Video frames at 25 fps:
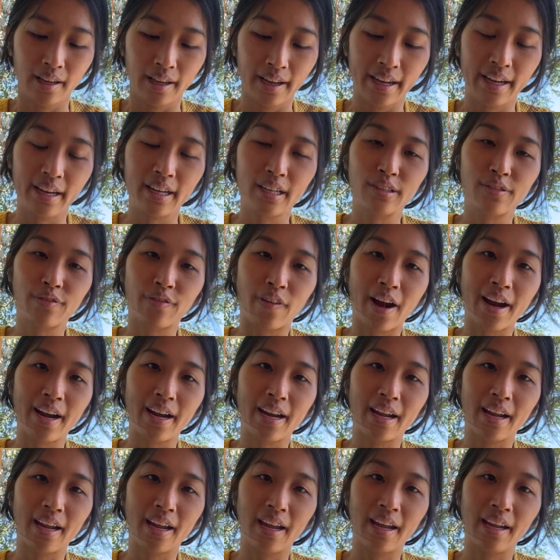It is
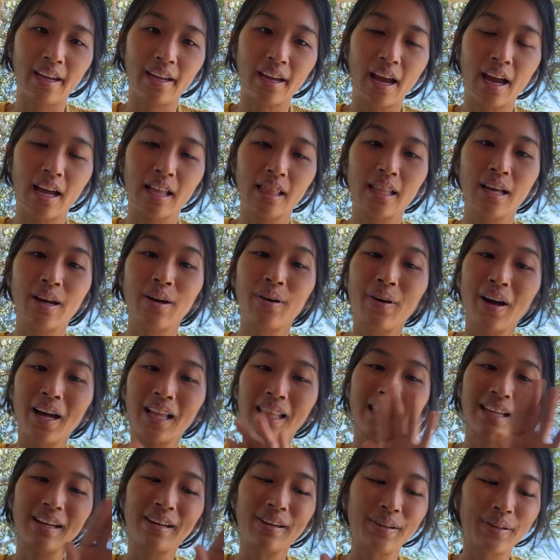Friday. Hello,
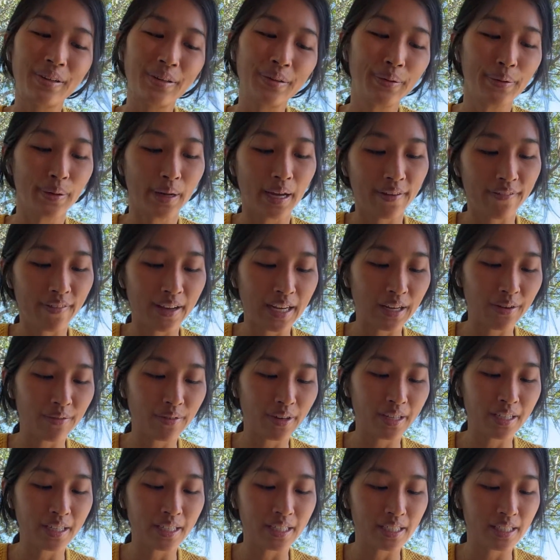hello. If
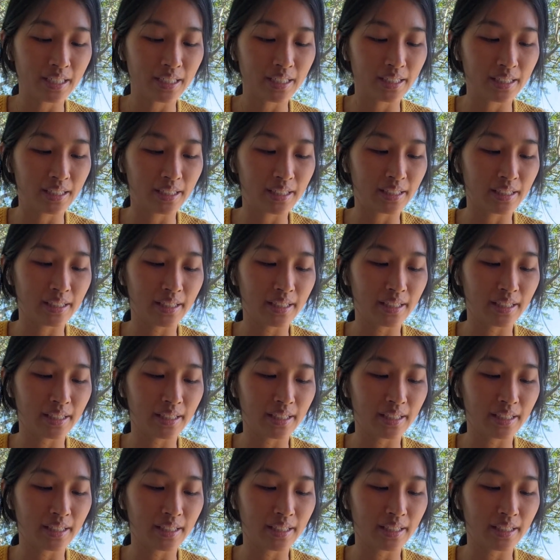anyone is,